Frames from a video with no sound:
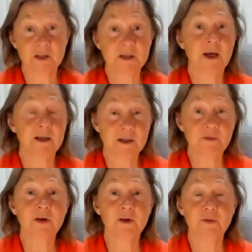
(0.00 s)

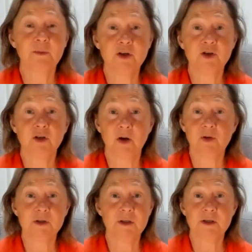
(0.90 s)
scientific information now.
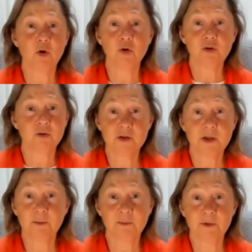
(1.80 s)
This is not
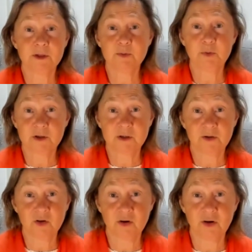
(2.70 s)
some conspiracy
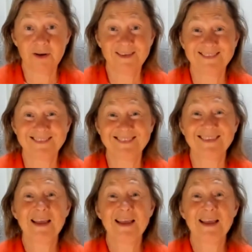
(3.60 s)
theory. Yes.